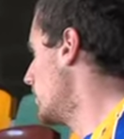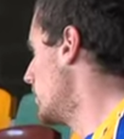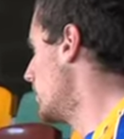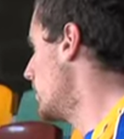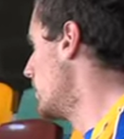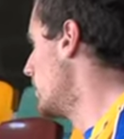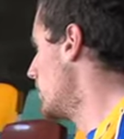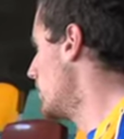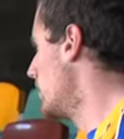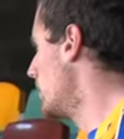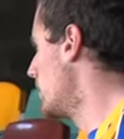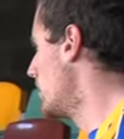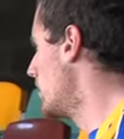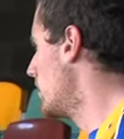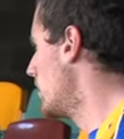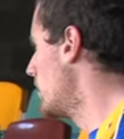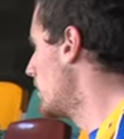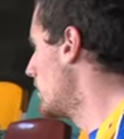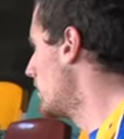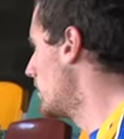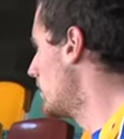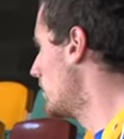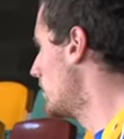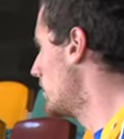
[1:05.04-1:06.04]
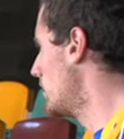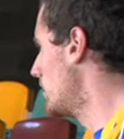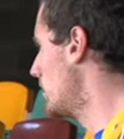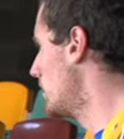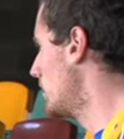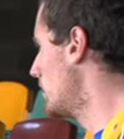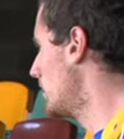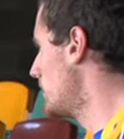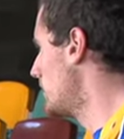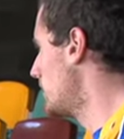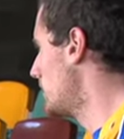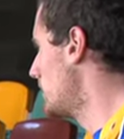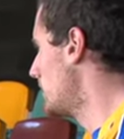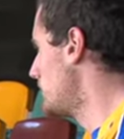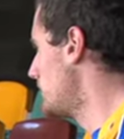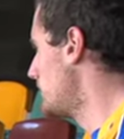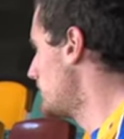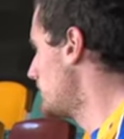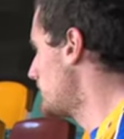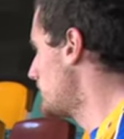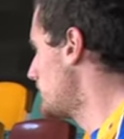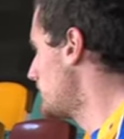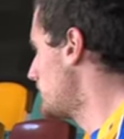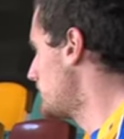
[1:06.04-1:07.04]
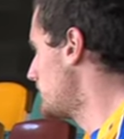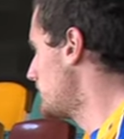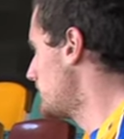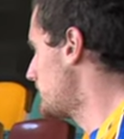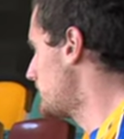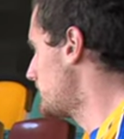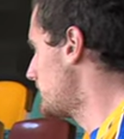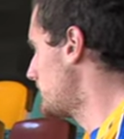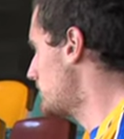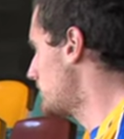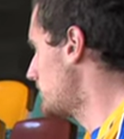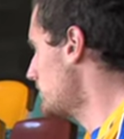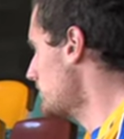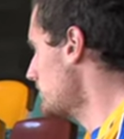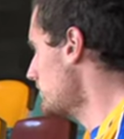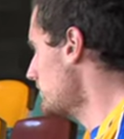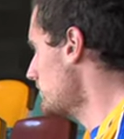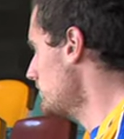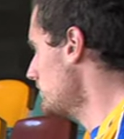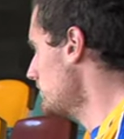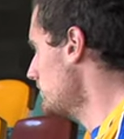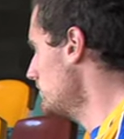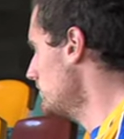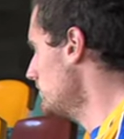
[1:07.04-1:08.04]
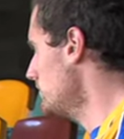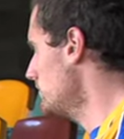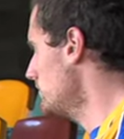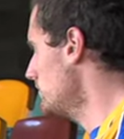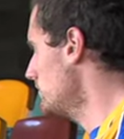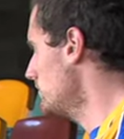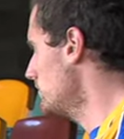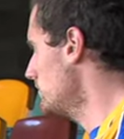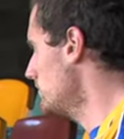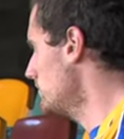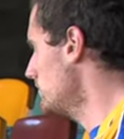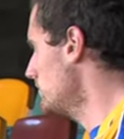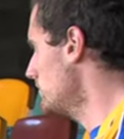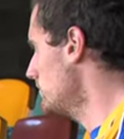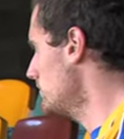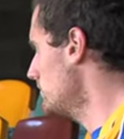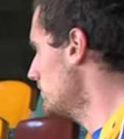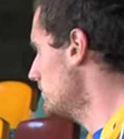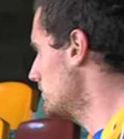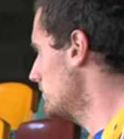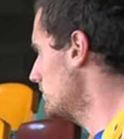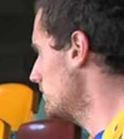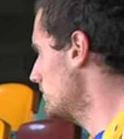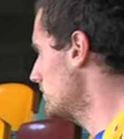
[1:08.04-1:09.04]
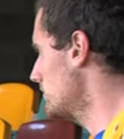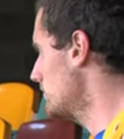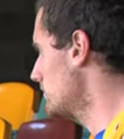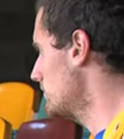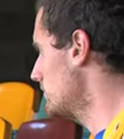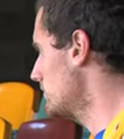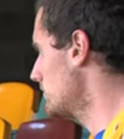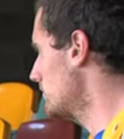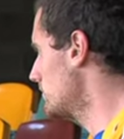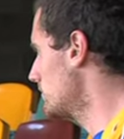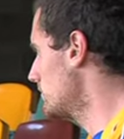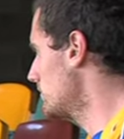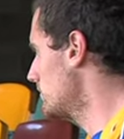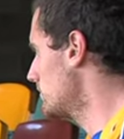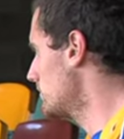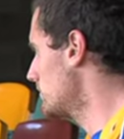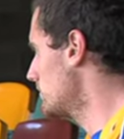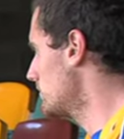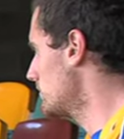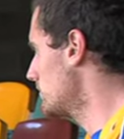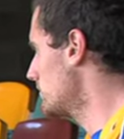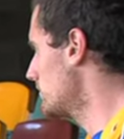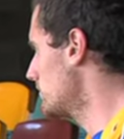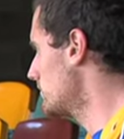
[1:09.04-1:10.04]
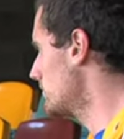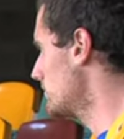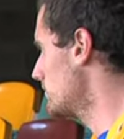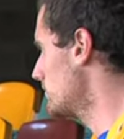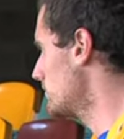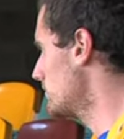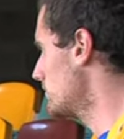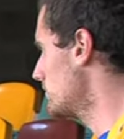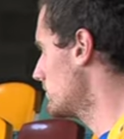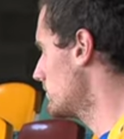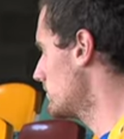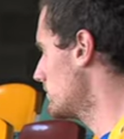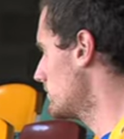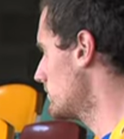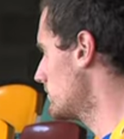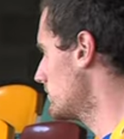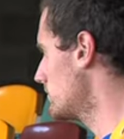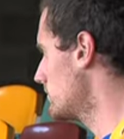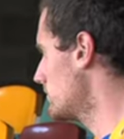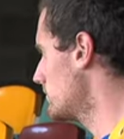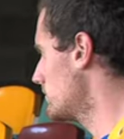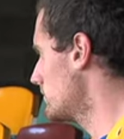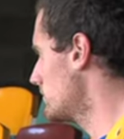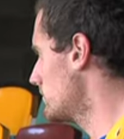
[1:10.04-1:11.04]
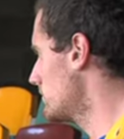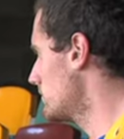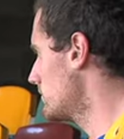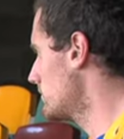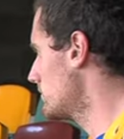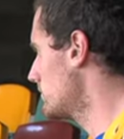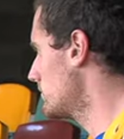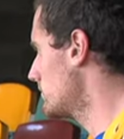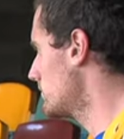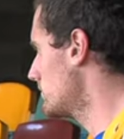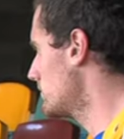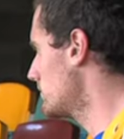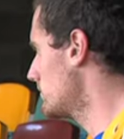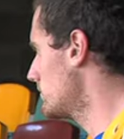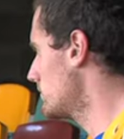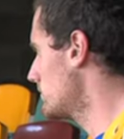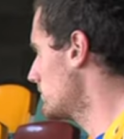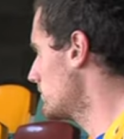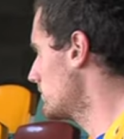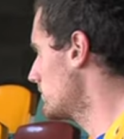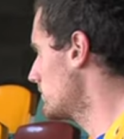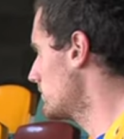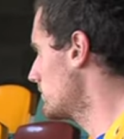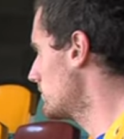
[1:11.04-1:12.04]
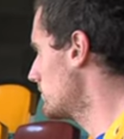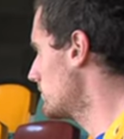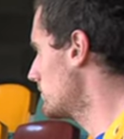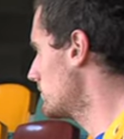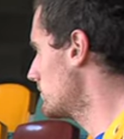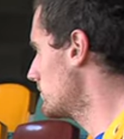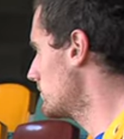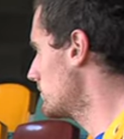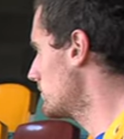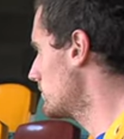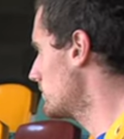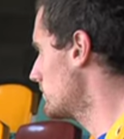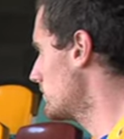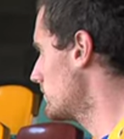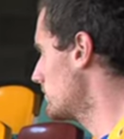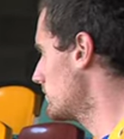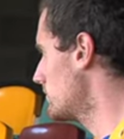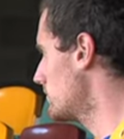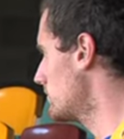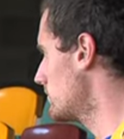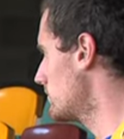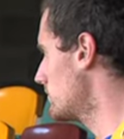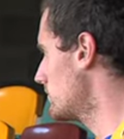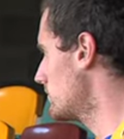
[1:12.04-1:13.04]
This person isn't speaking.